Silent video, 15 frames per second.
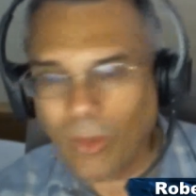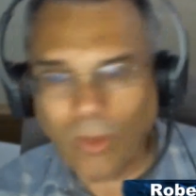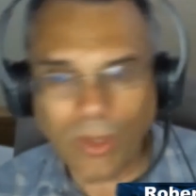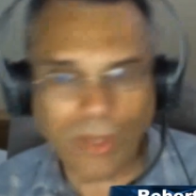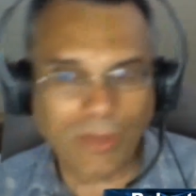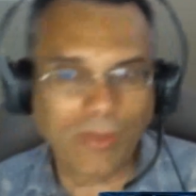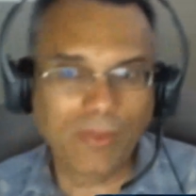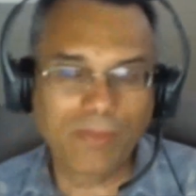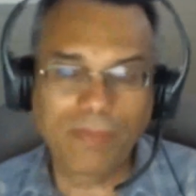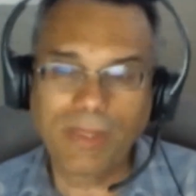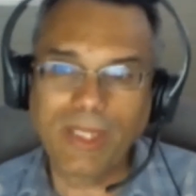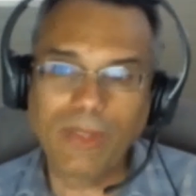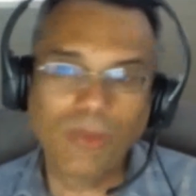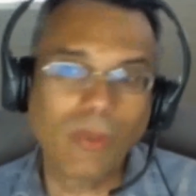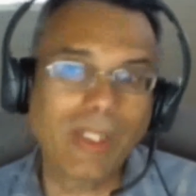or it
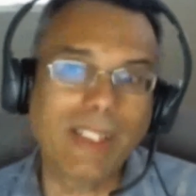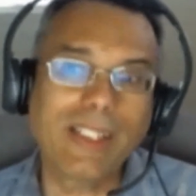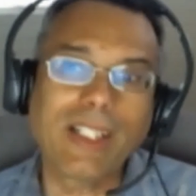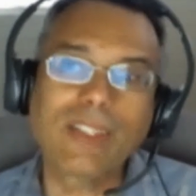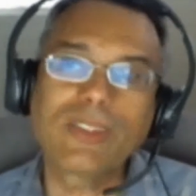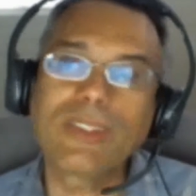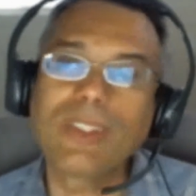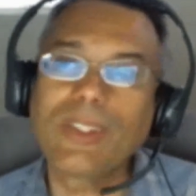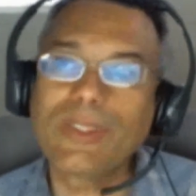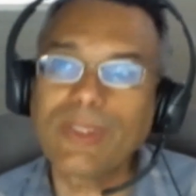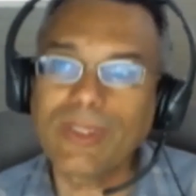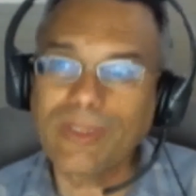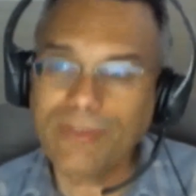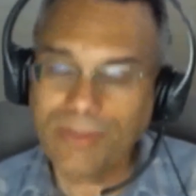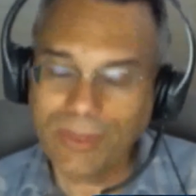could be 20,000
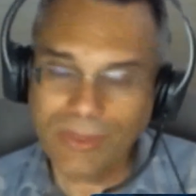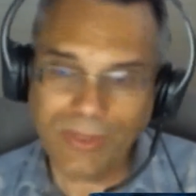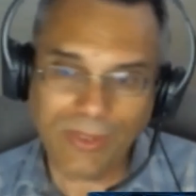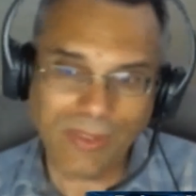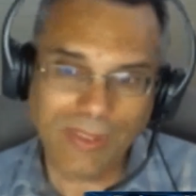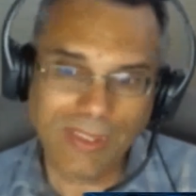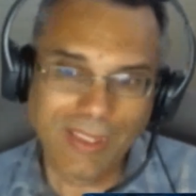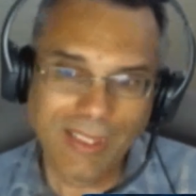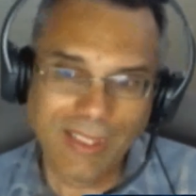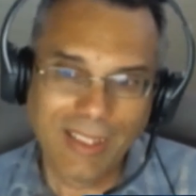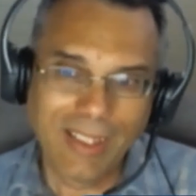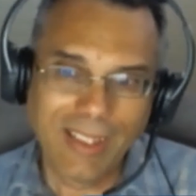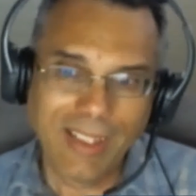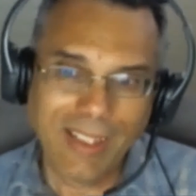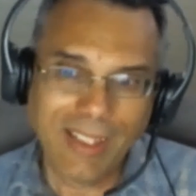years in the future.
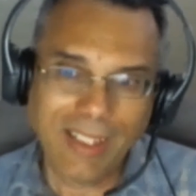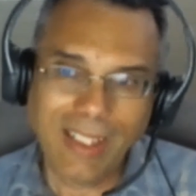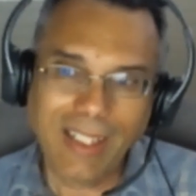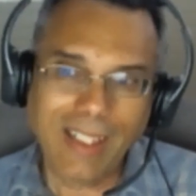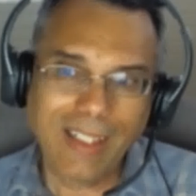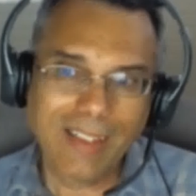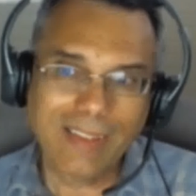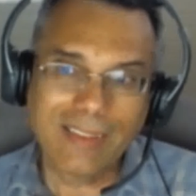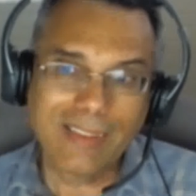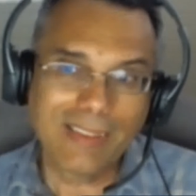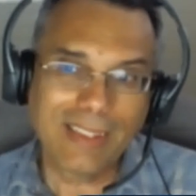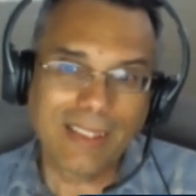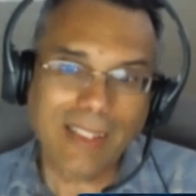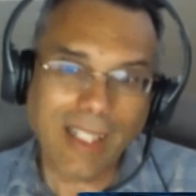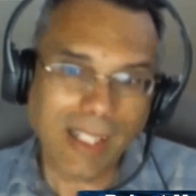
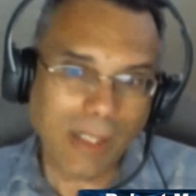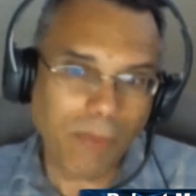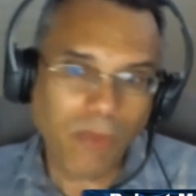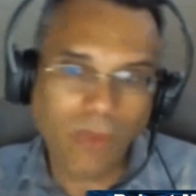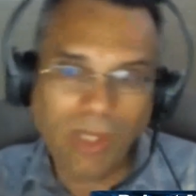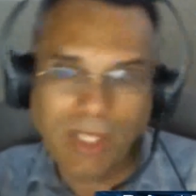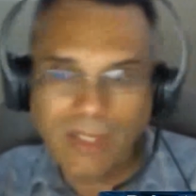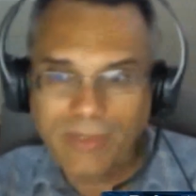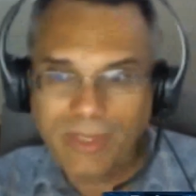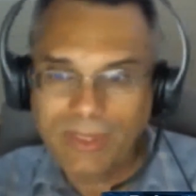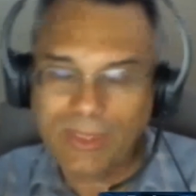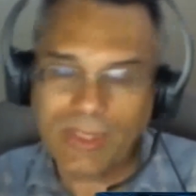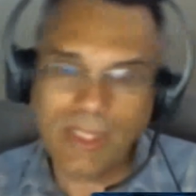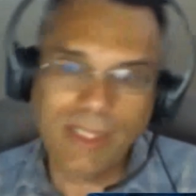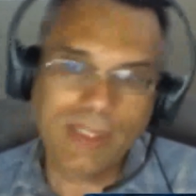The time
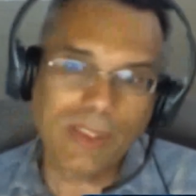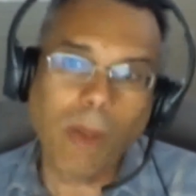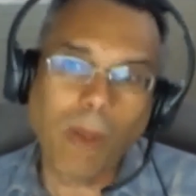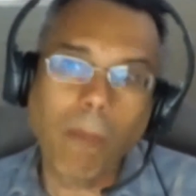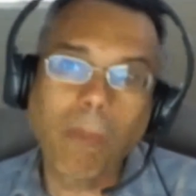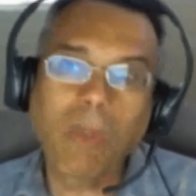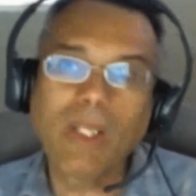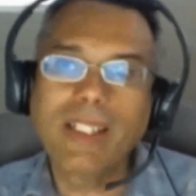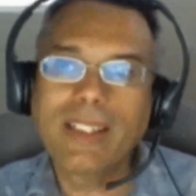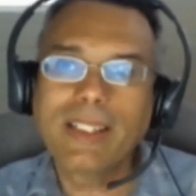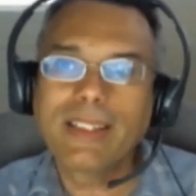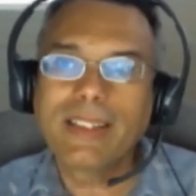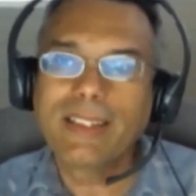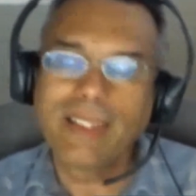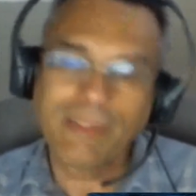relevance is
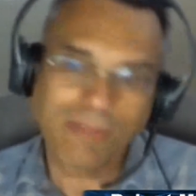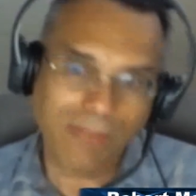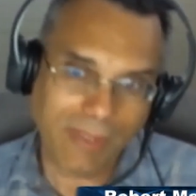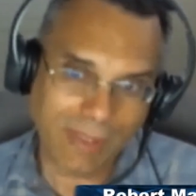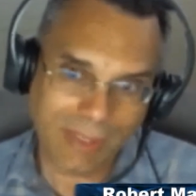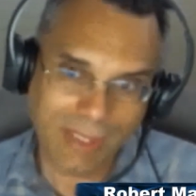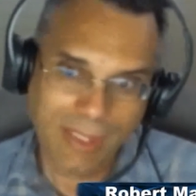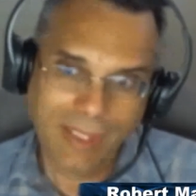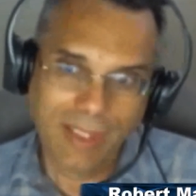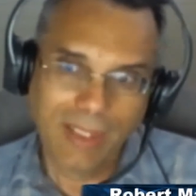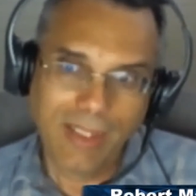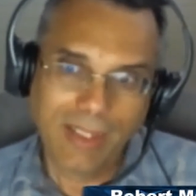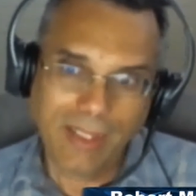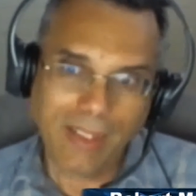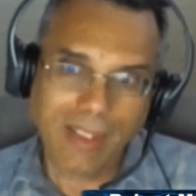completely different,
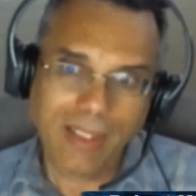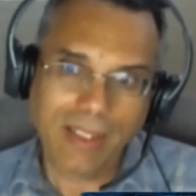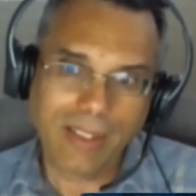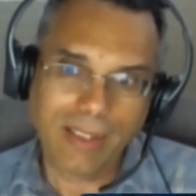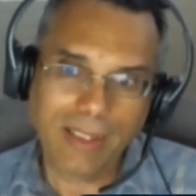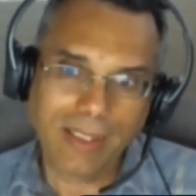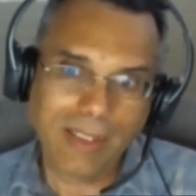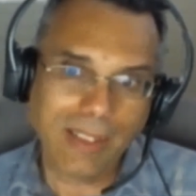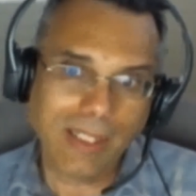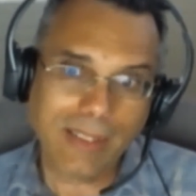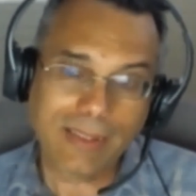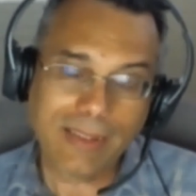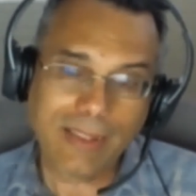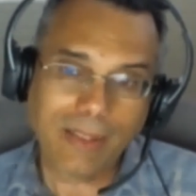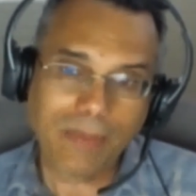
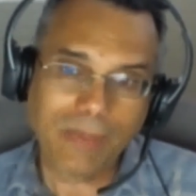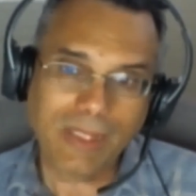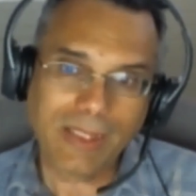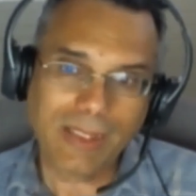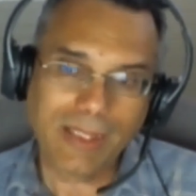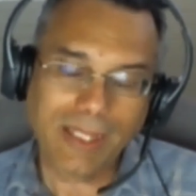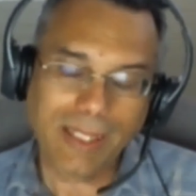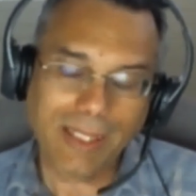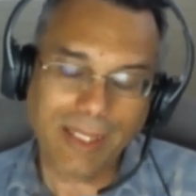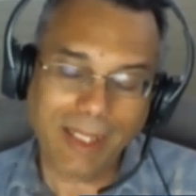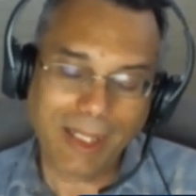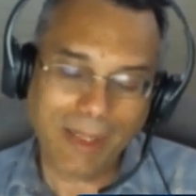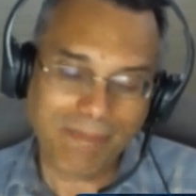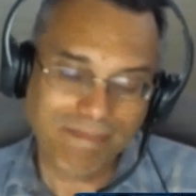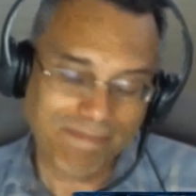and not something that
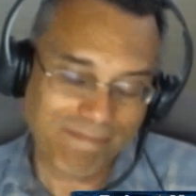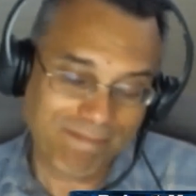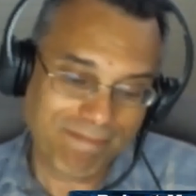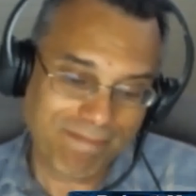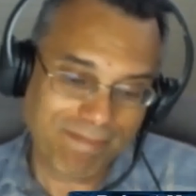I can